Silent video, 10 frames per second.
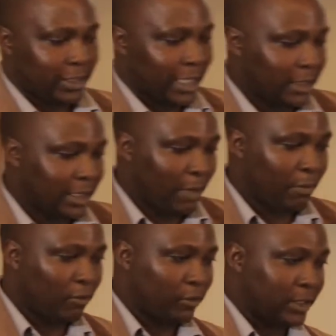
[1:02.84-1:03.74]
such
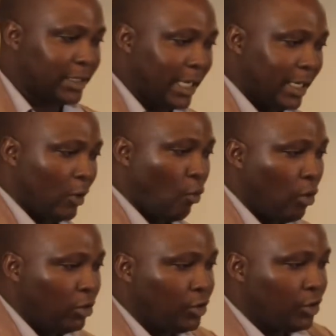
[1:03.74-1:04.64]
type of a study
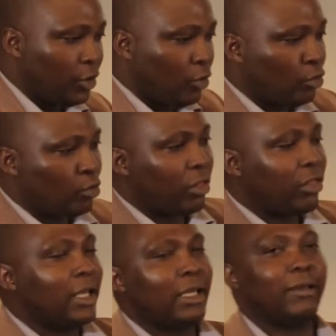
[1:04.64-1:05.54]
wants you to
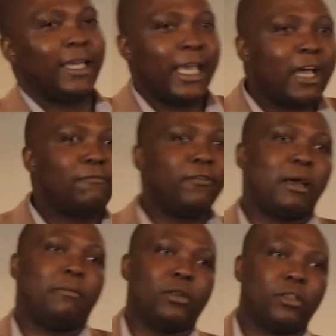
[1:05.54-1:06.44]
think carefully
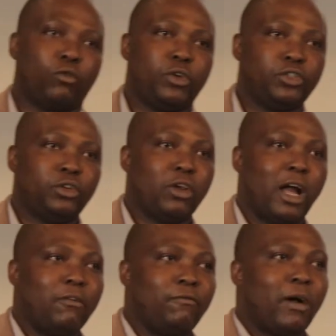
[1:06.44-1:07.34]
about the question you
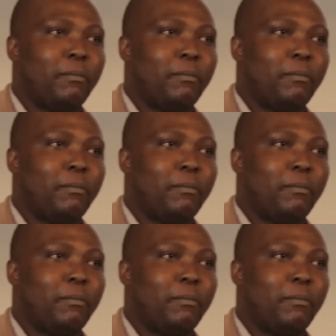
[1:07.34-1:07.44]
have,